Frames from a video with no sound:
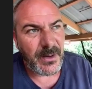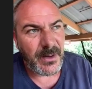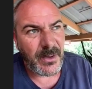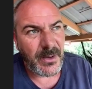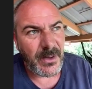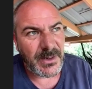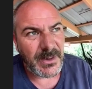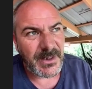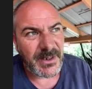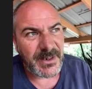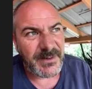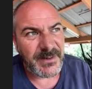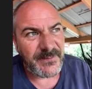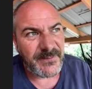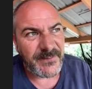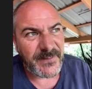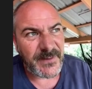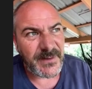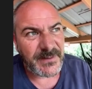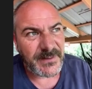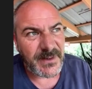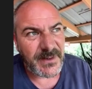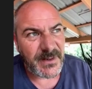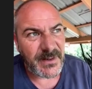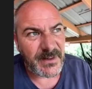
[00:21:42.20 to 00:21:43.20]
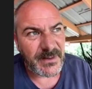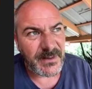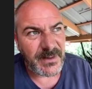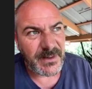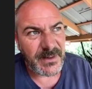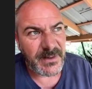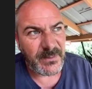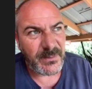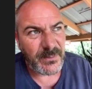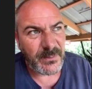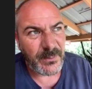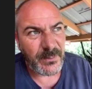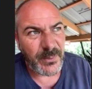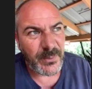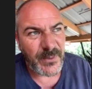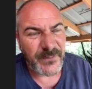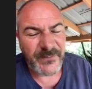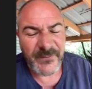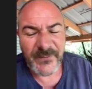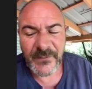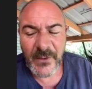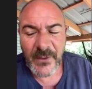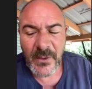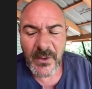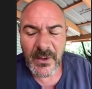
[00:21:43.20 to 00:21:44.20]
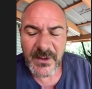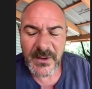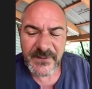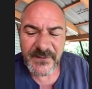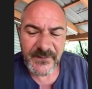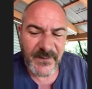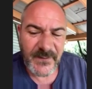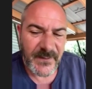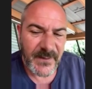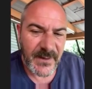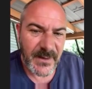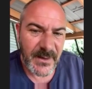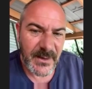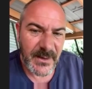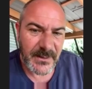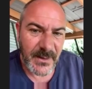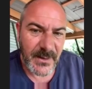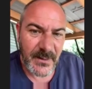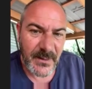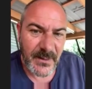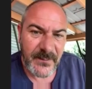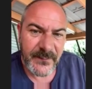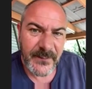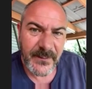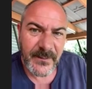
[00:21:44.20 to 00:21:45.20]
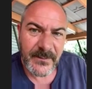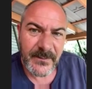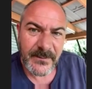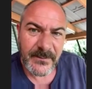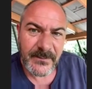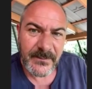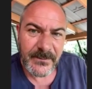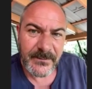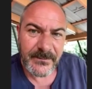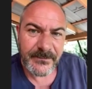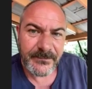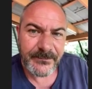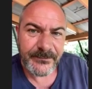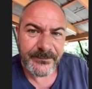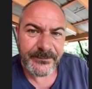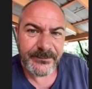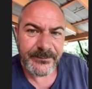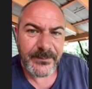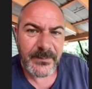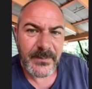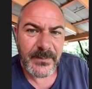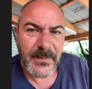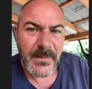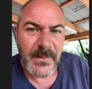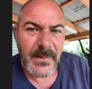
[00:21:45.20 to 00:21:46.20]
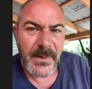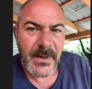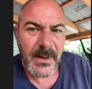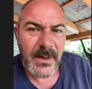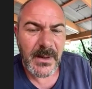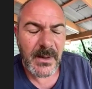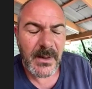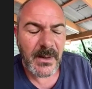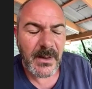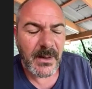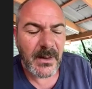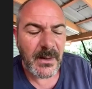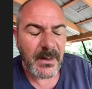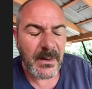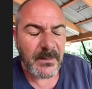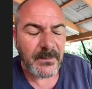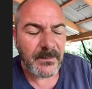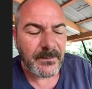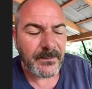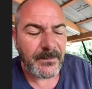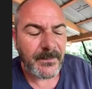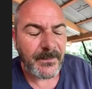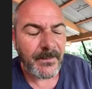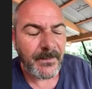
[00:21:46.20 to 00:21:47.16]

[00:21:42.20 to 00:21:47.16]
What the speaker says: later found out it wasn't hygienic enough. I've